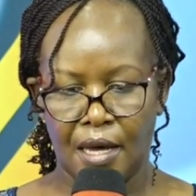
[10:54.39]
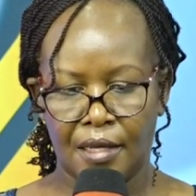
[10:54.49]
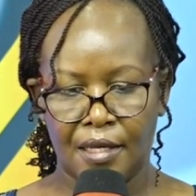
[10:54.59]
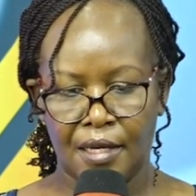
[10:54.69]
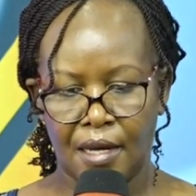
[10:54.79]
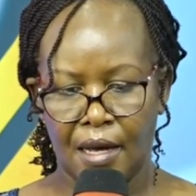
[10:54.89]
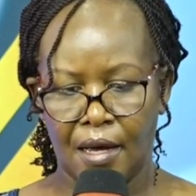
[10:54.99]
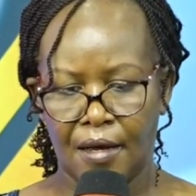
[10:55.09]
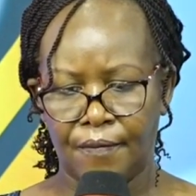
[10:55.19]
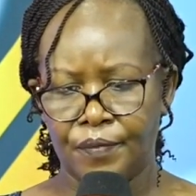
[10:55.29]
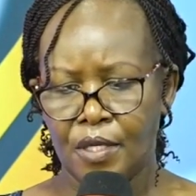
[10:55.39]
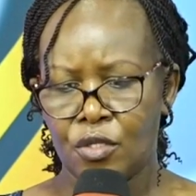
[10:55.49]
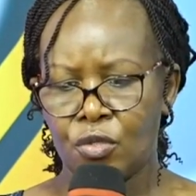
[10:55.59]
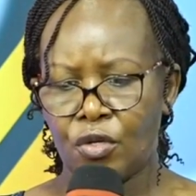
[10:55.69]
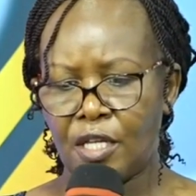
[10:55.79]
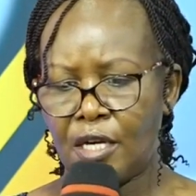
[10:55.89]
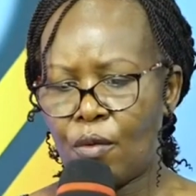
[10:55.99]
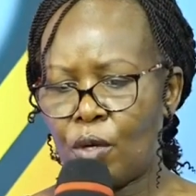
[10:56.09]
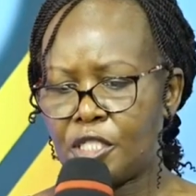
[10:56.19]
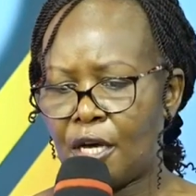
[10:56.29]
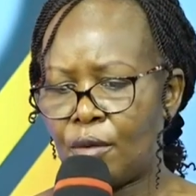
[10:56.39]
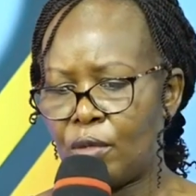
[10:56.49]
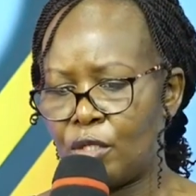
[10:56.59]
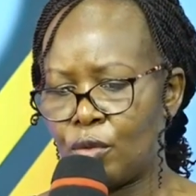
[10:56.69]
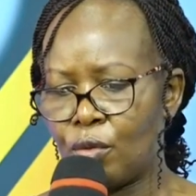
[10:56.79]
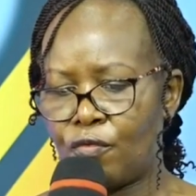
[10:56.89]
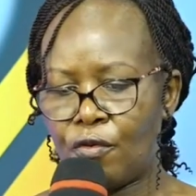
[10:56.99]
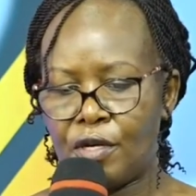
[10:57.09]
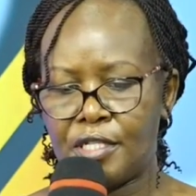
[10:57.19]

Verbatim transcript: And then, um, so then what can we do for,